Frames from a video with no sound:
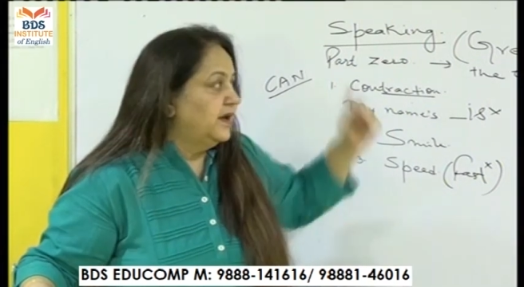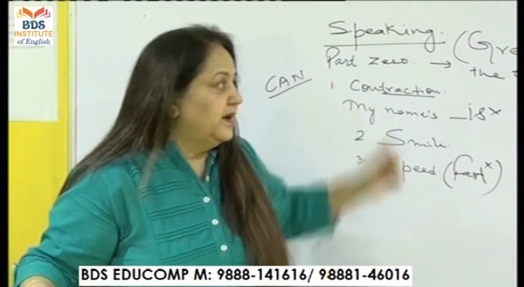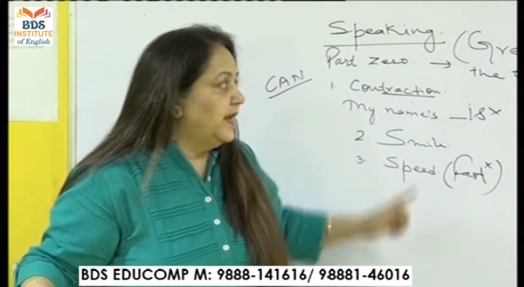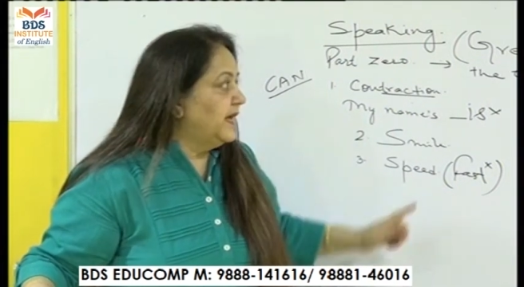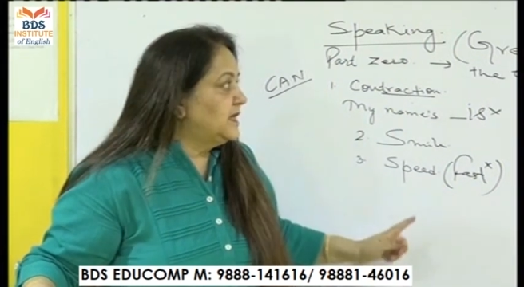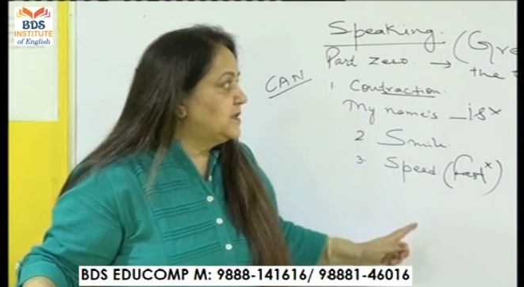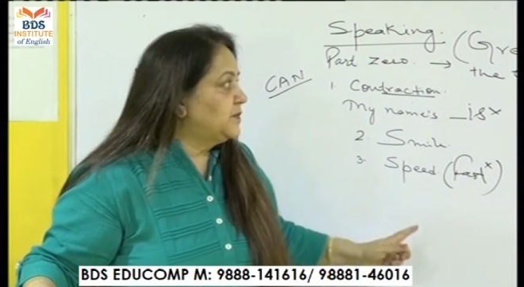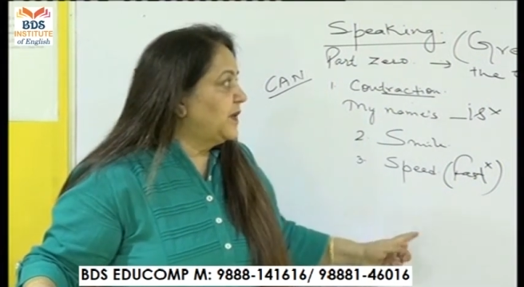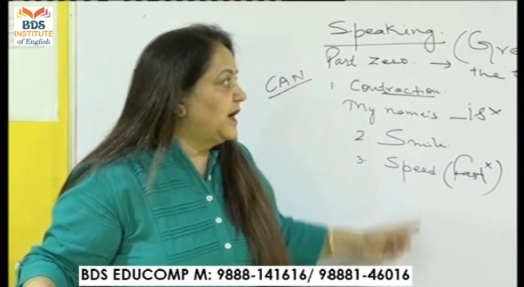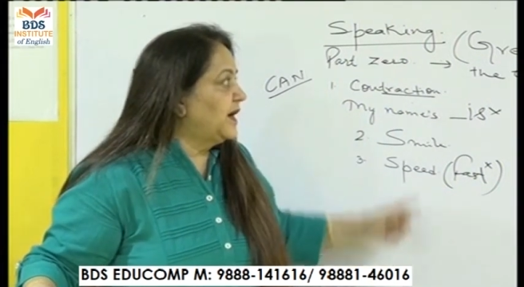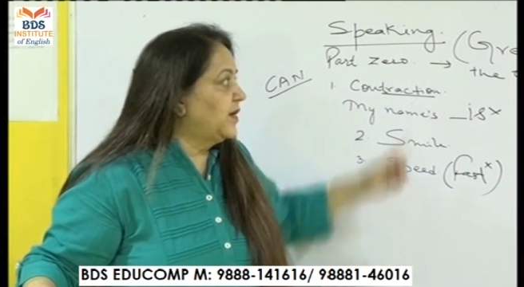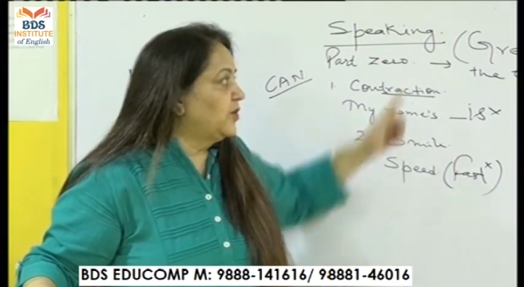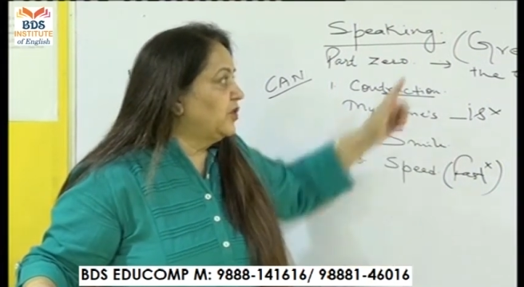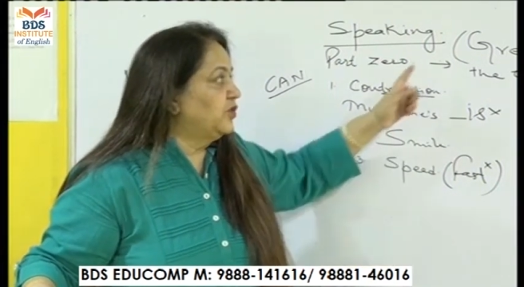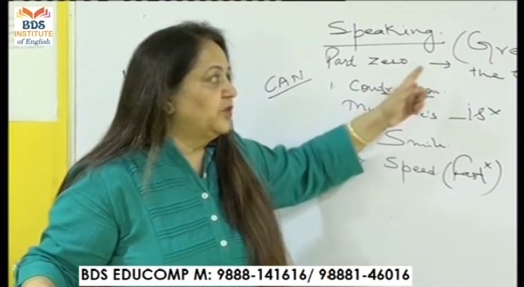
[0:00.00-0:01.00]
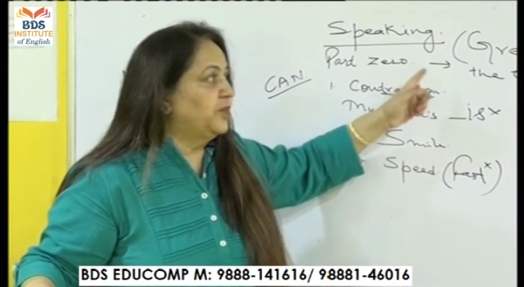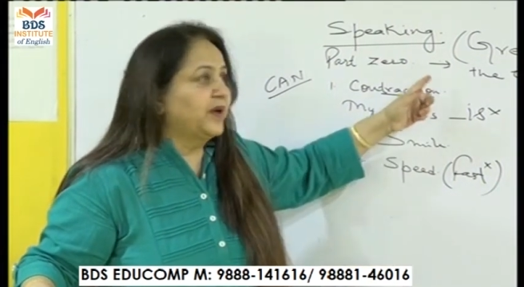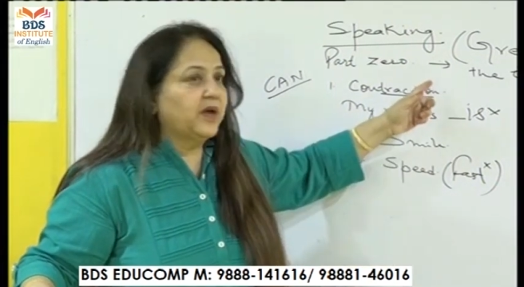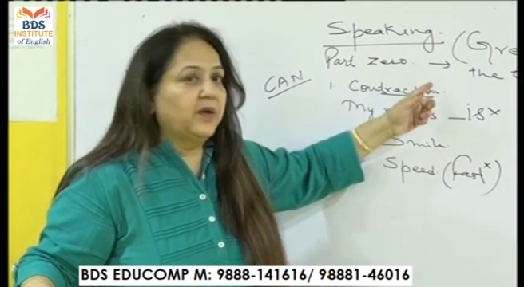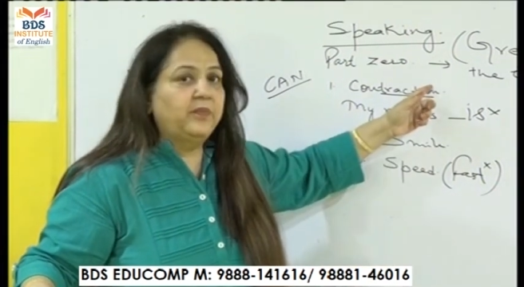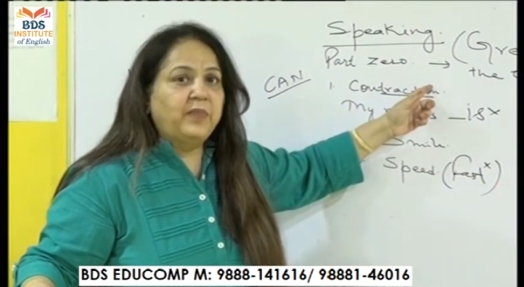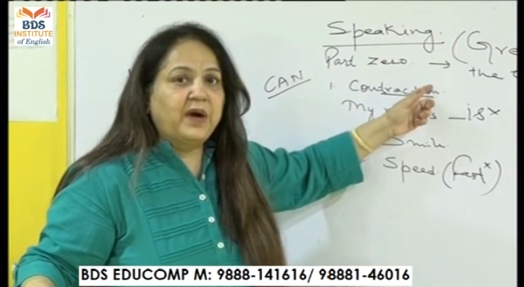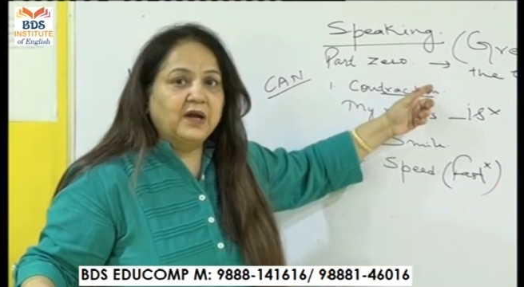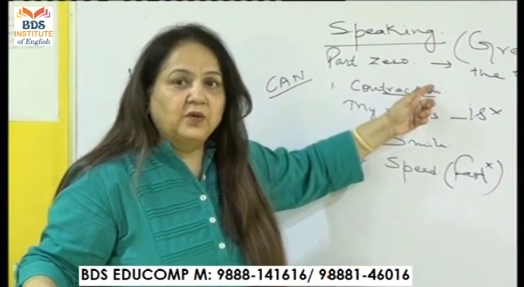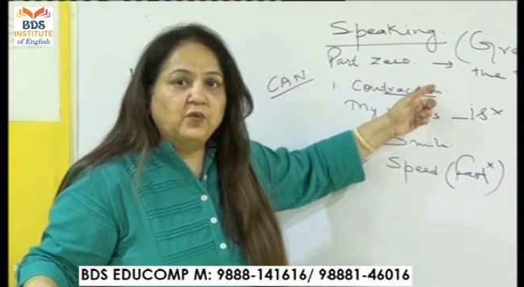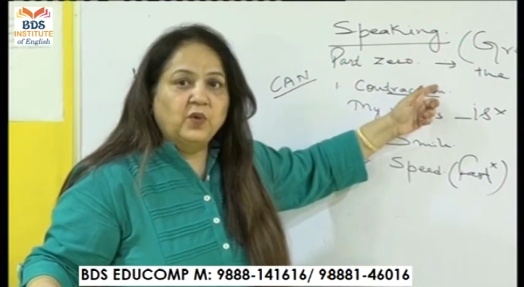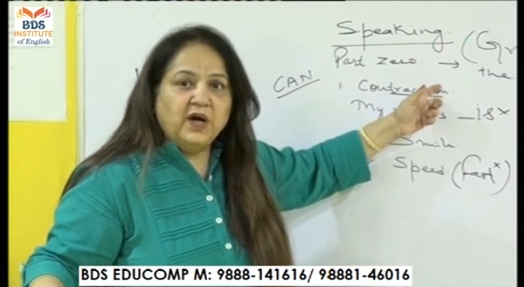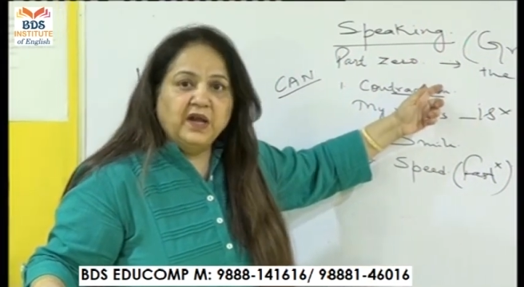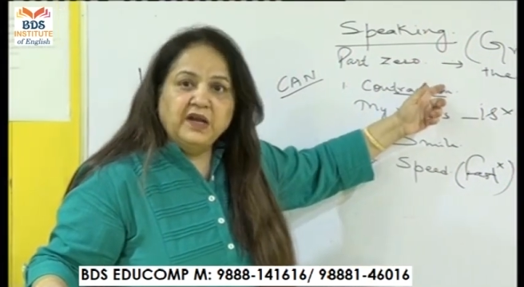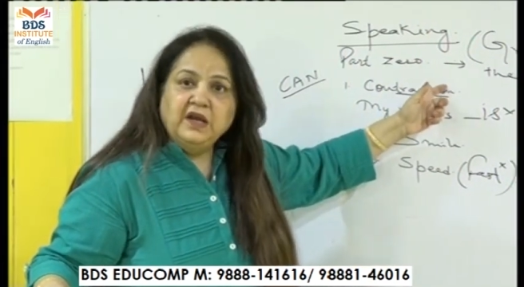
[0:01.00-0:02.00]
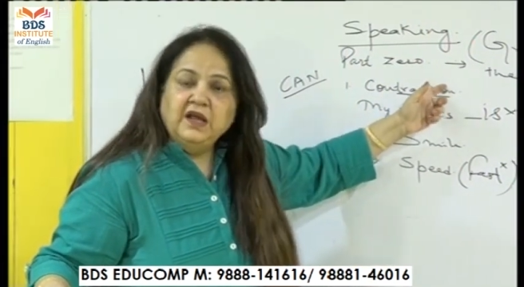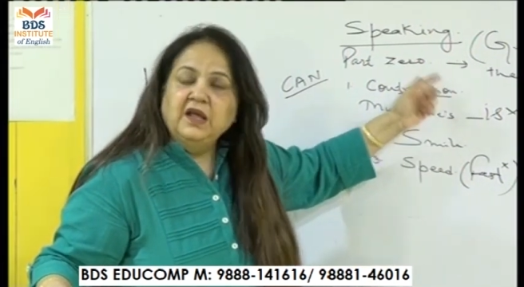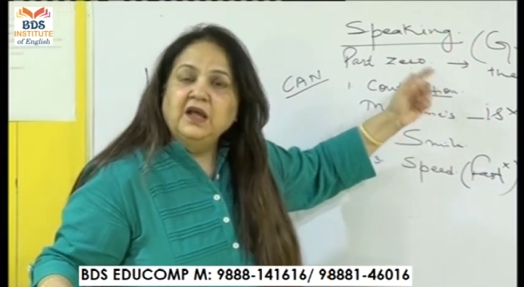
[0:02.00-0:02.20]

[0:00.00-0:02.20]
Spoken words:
Next part, I am going to pick up part 1.